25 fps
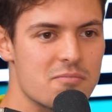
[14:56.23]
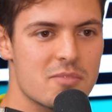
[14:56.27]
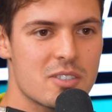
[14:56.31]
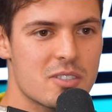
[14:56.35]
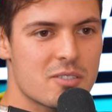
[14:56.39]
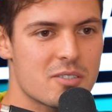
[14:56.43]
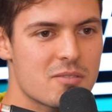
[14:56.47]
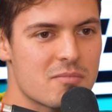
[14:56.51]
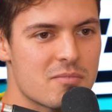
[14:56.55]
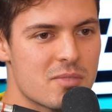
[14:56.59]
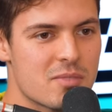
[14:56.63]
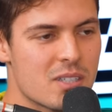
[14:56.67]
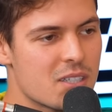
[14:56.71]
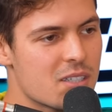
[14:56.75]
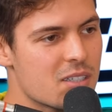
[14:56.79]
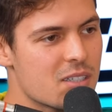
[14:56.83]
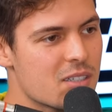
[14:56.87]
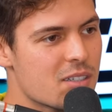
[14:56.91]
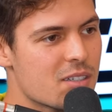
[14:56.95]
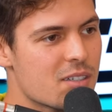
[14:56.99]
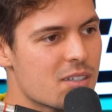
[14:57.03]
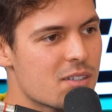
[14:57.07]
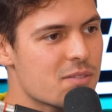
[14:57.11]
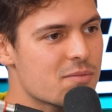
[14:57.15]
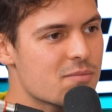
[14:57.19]
you know
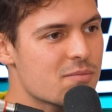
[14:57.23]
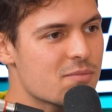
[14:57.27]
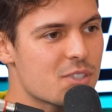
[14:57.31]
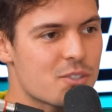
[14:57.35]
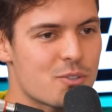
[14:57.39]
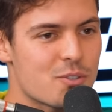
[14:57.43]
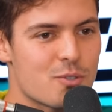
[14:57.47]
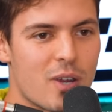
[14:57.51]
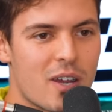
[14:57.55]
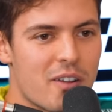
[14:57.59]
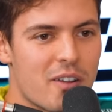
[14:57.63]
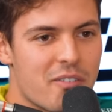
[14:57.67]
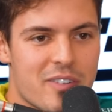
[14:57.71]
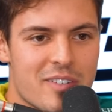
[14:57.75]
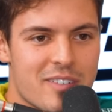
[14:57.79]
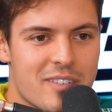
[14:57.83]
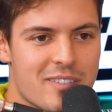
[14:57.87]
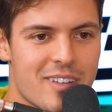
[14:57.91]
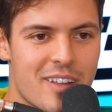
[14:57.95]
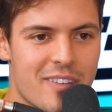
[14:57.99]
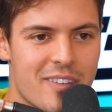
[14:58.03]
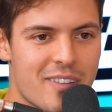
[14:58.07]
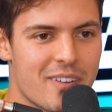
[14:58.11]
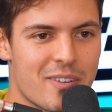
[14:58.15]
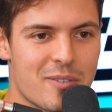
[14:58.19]
just
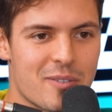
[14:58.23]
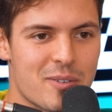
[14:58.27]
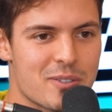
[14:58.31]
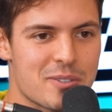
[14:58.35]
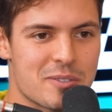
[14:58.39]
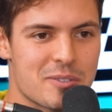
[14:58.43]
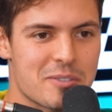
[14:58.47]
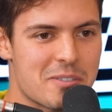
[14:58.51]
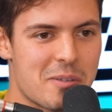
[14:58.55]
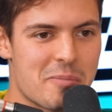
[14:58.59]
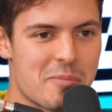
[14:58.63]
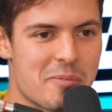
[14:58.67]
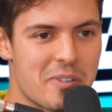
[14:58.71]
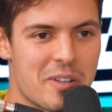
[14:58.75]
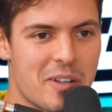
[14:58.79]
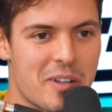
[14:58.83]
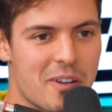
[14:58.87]
driving i think was something mm.